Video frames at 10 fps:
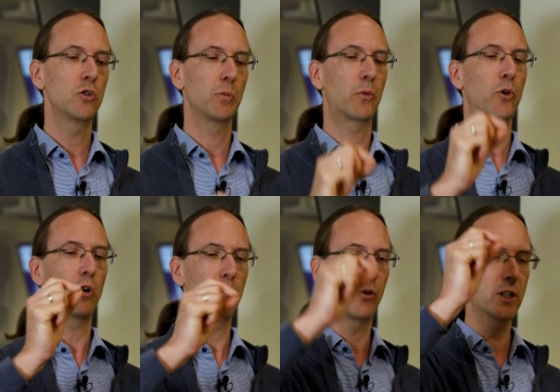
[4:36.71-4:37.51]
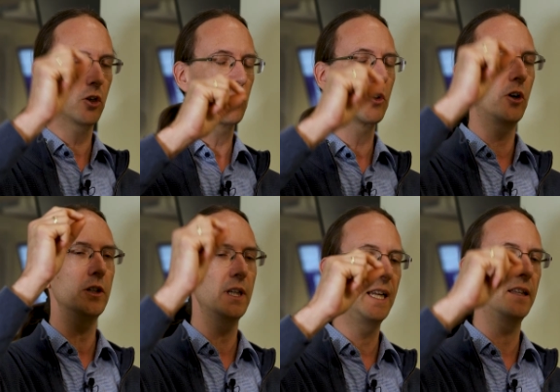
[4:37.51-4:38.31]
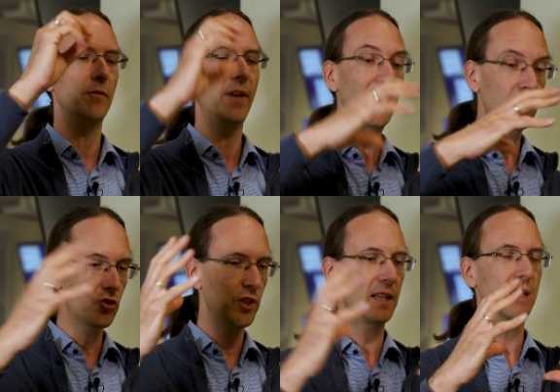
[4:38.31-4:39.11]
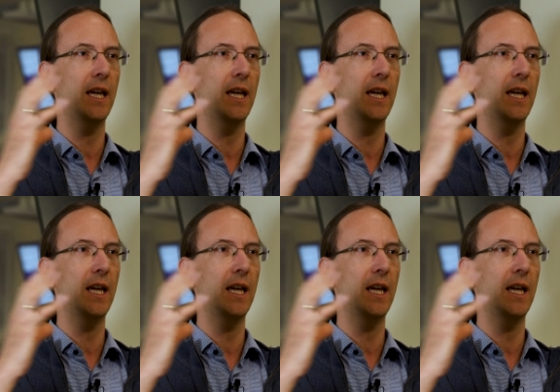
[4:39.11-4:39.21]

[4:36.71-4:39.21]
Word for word: to probe what goes on in the valence shell,